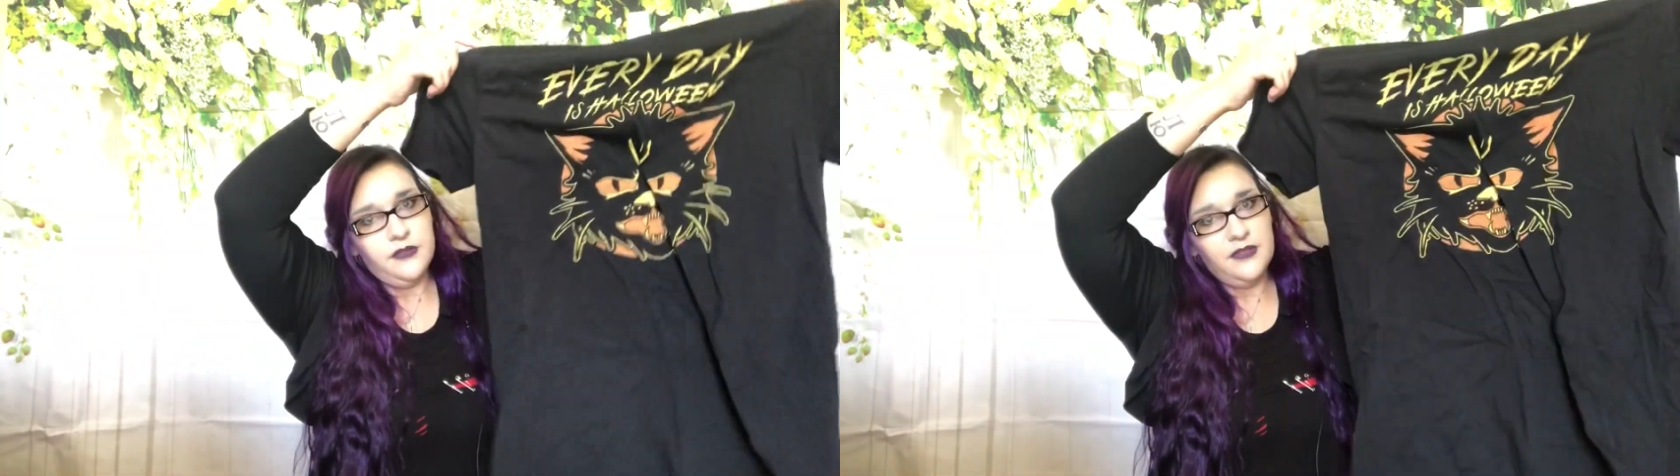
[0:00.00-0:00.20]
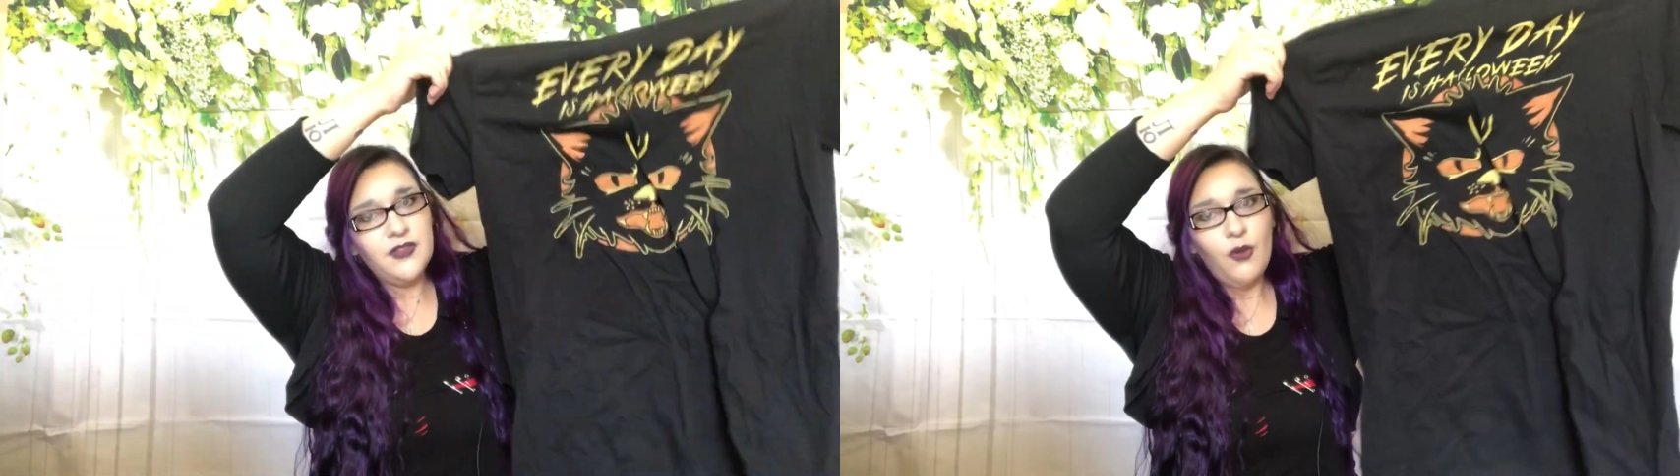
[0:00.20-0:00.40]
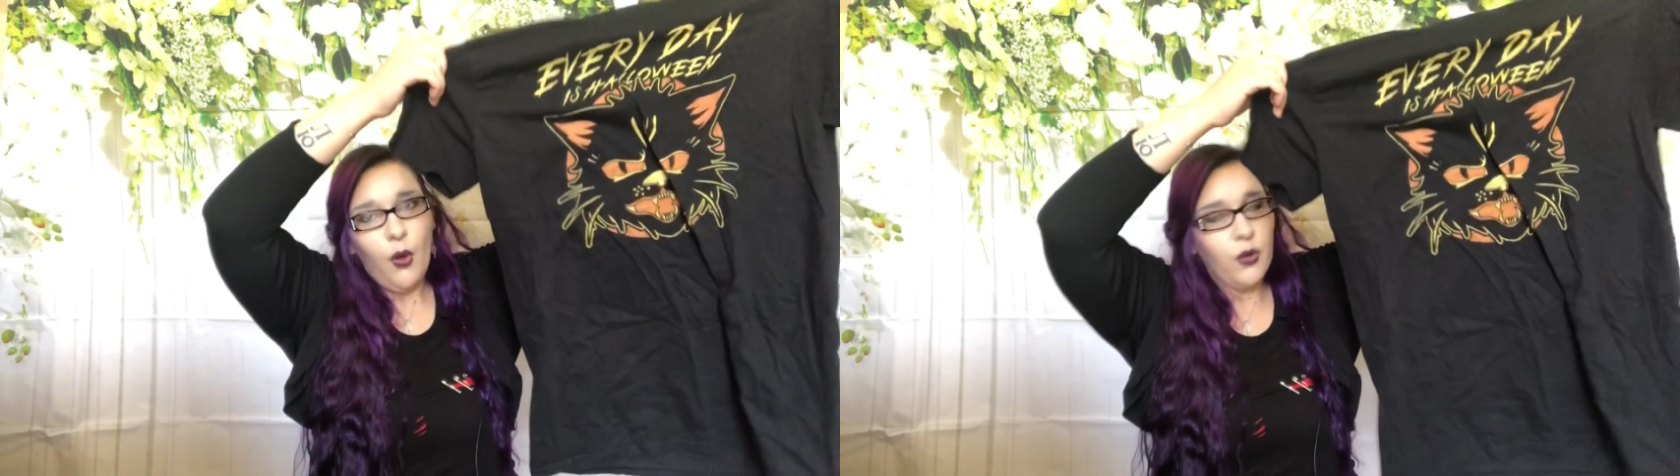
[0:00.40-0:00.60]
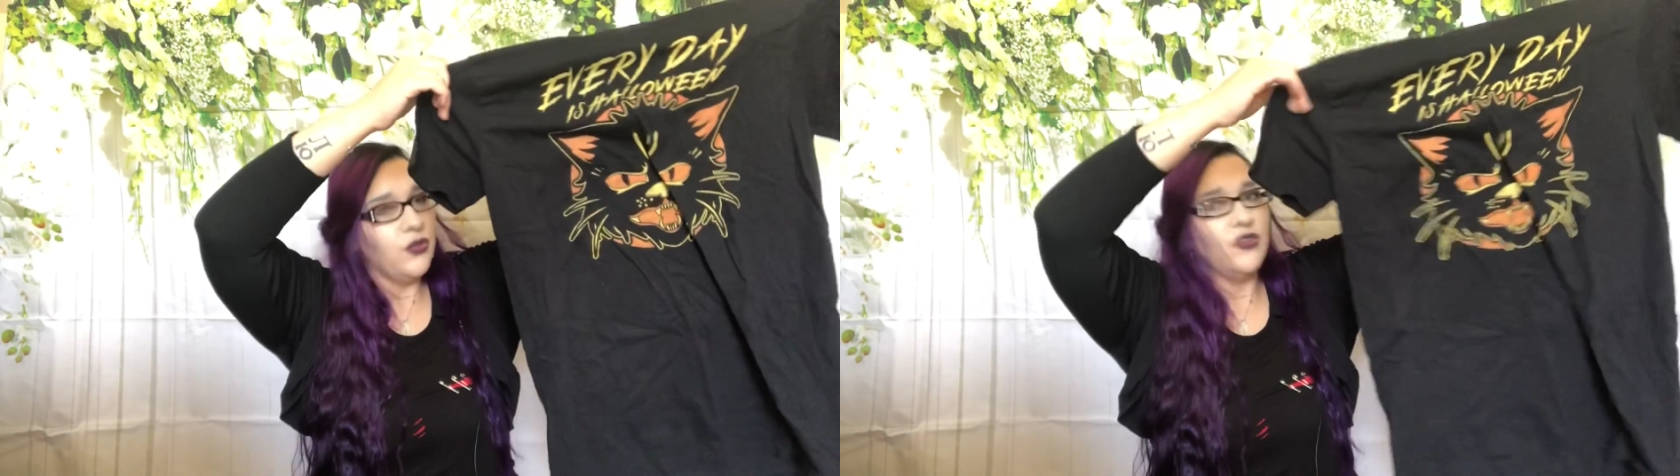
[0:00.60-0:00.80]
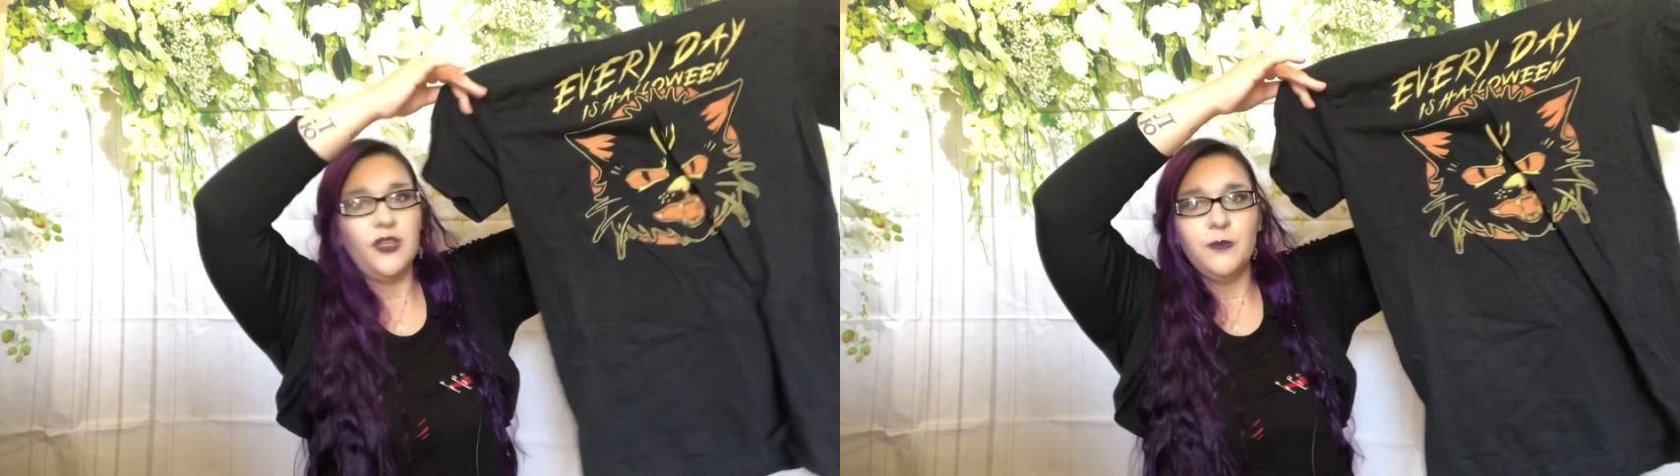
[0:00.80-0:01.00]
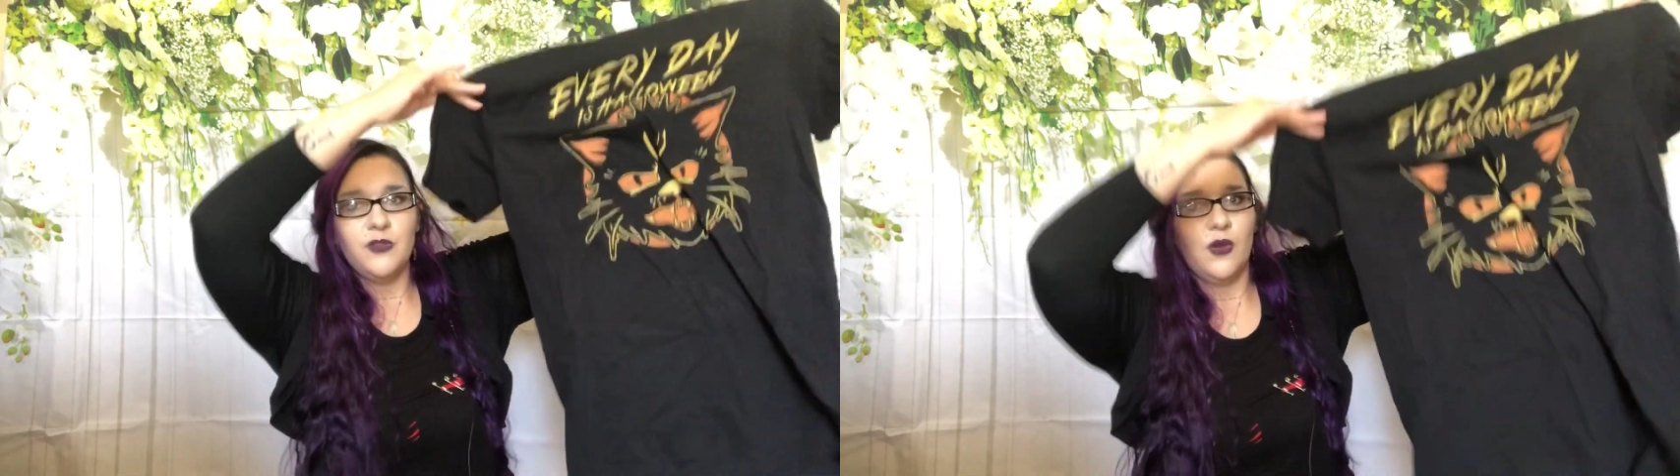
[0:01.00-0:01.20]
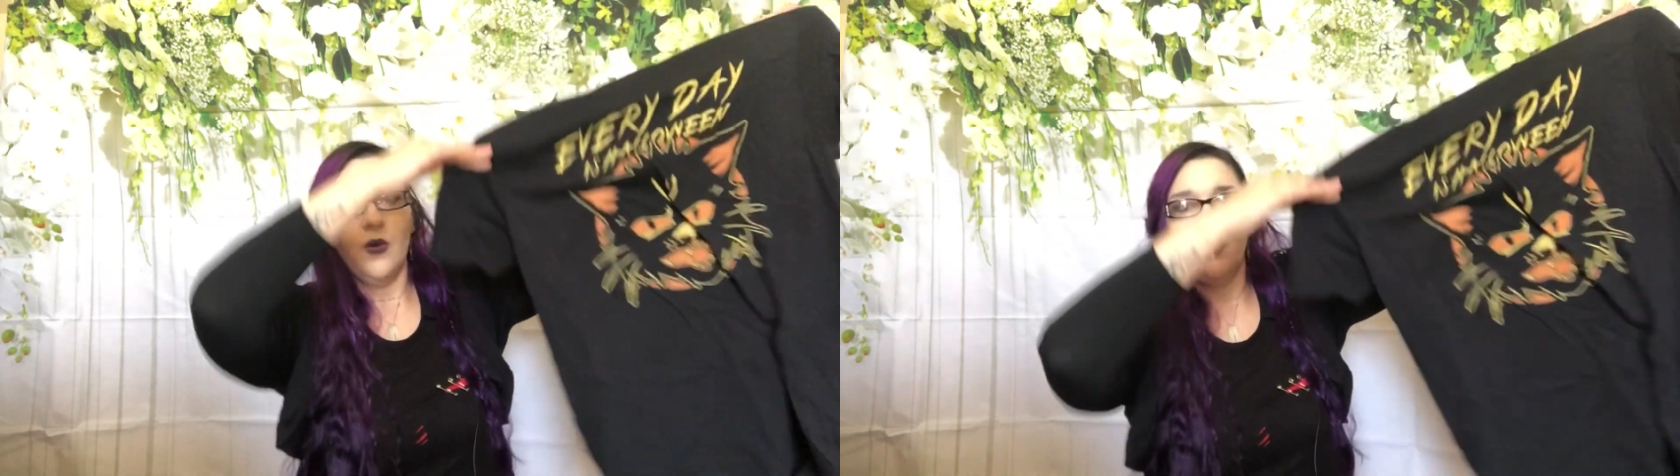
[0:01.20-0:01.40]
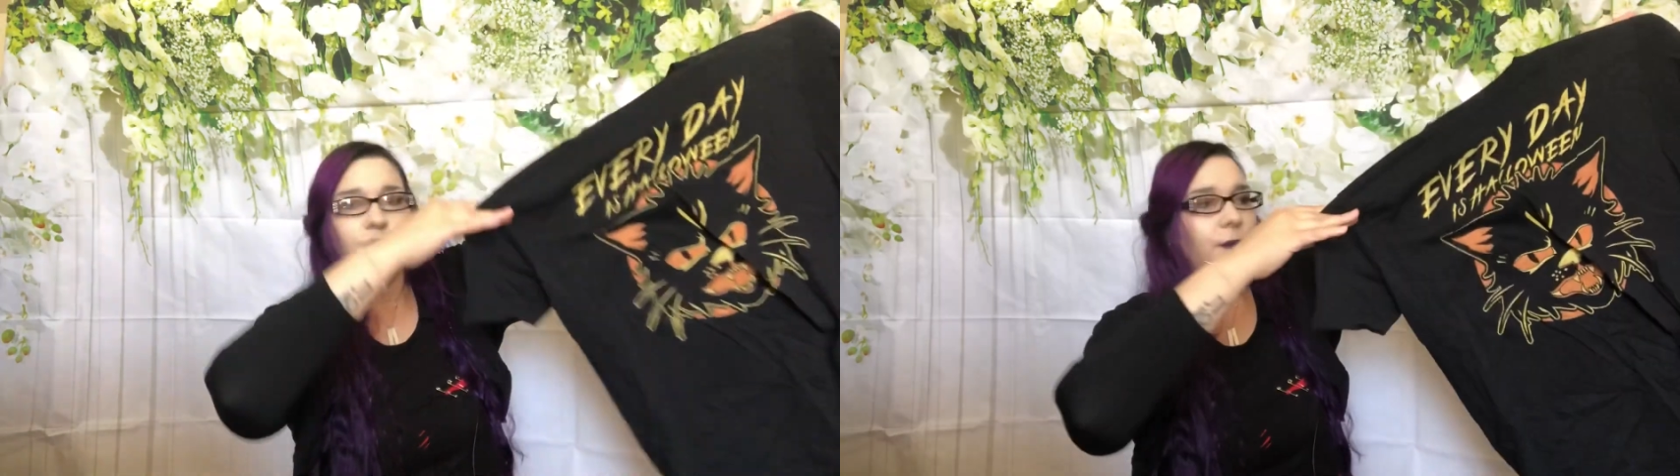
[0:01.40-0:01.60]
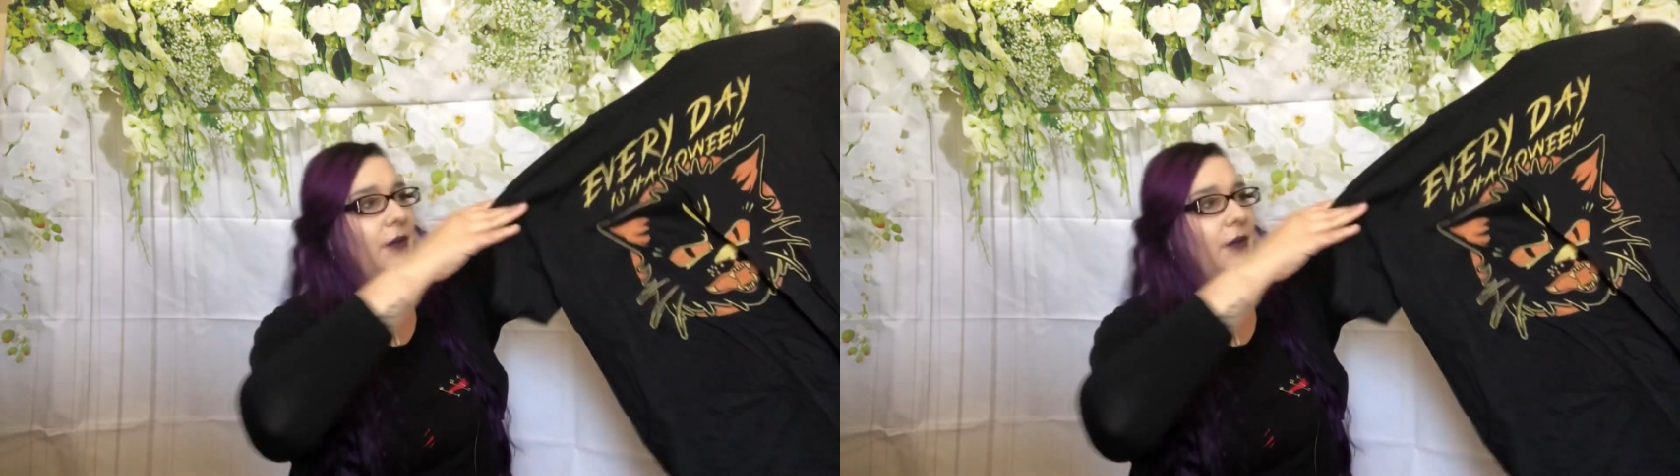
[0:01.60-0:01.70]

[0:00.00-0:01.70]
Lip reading: This also seems longer.